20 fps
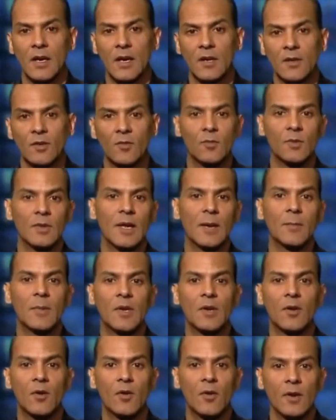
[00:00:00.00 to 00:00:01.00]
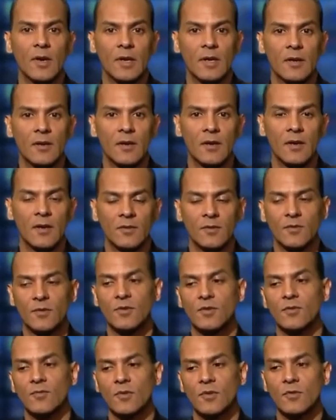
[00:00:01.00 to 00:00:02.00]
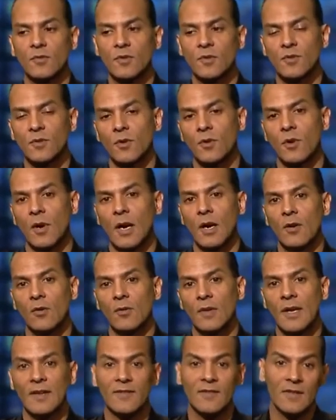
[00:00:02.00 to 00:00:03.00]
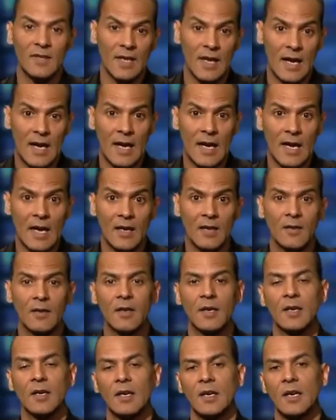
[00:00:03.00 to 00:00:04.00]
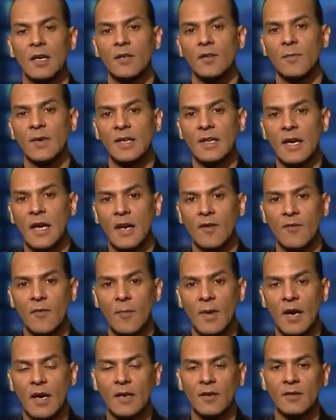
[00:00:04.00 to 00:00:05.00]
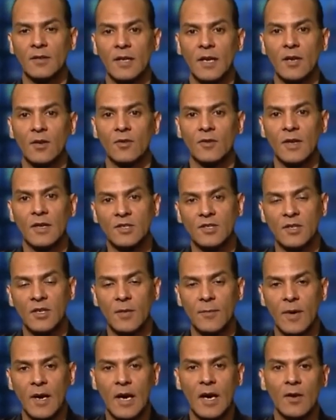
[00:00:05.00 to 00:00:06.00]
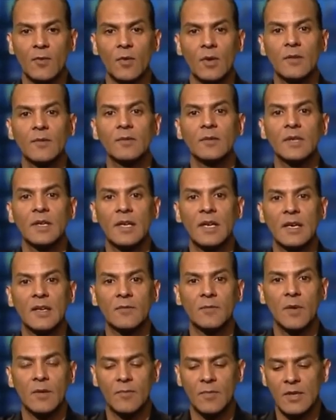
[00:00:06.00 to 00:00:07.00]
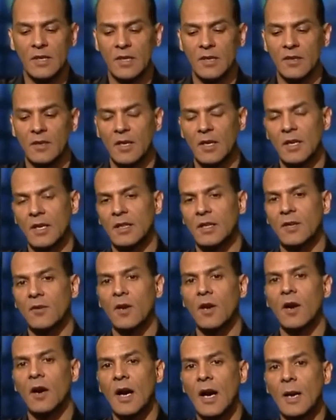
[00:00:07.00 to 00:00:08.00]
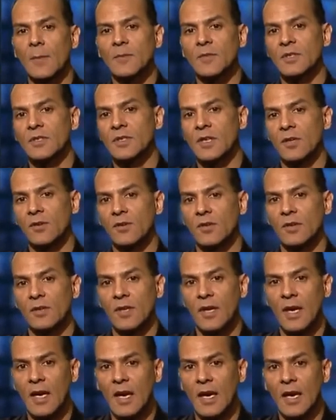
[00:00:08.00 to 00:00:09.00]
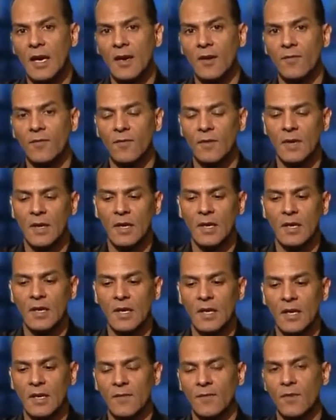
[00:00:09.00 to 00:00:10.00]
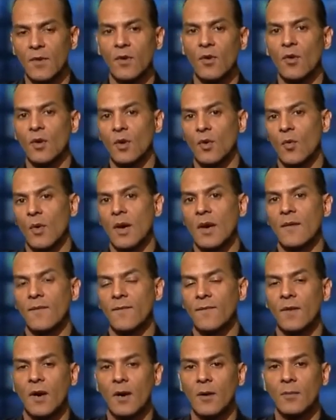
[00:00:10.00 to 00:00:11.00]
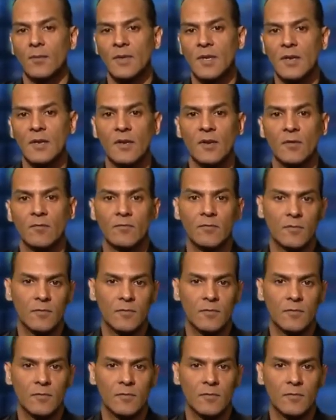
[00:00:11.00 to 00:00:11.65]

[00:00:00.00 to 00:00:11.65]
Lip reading: you will not be going, you used to go out SDI, and you may not have a monitor that goes HDMI, whatever the case may be. There are options that you can have if you're going away from the,